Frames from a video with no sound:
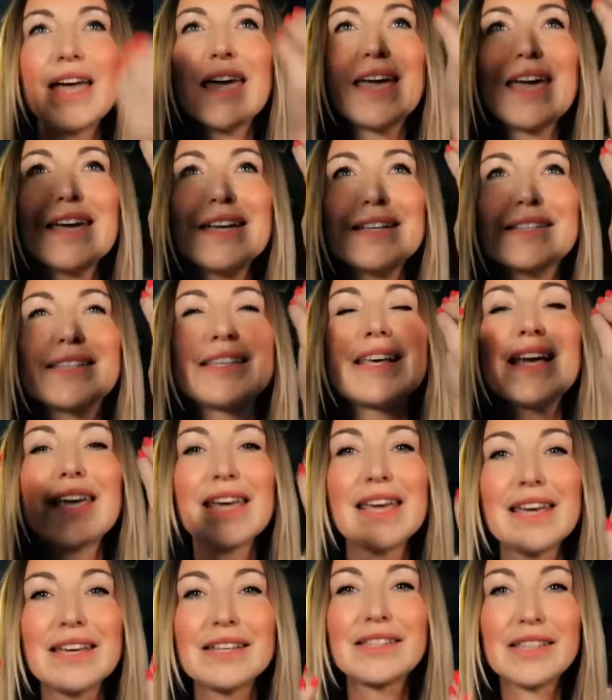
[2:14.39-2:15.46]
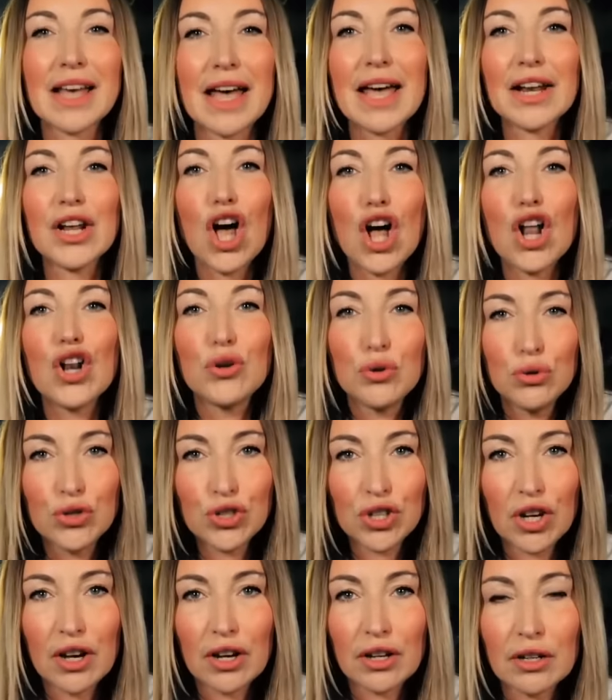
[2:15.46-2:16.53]
It is an
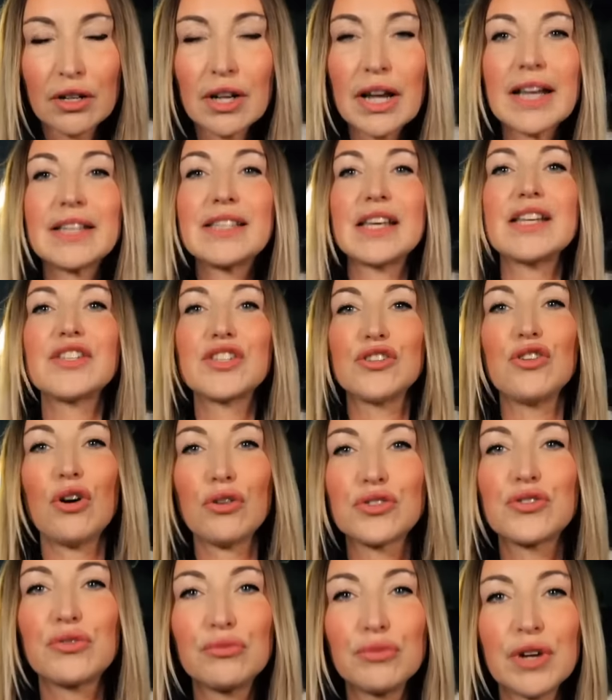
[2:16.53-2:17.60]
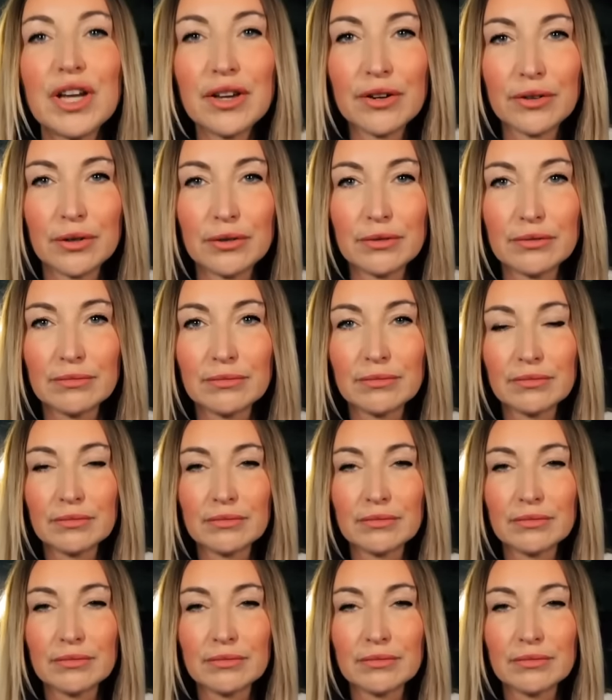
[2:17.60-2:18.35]
illusion. It is not real.